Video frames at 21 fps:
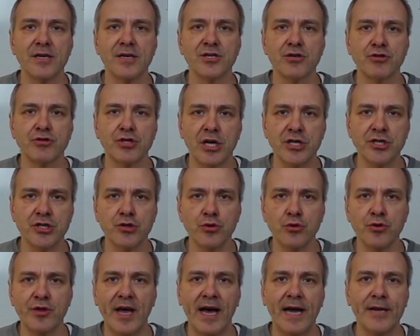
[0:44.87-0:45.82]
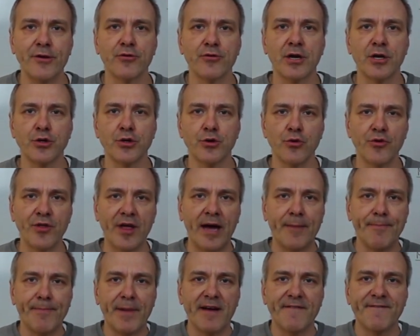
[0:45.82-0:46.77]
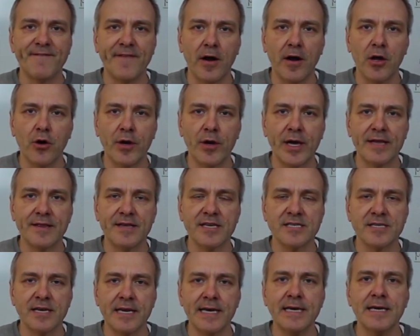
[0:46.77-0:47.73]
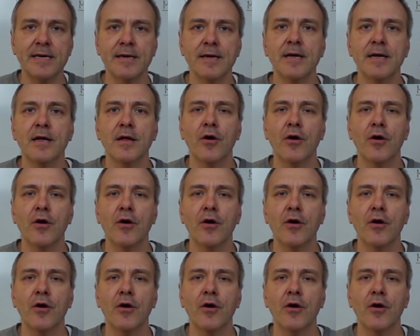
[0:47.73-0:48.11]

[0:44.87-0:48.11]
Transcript: So just do that. You can do that by following this link,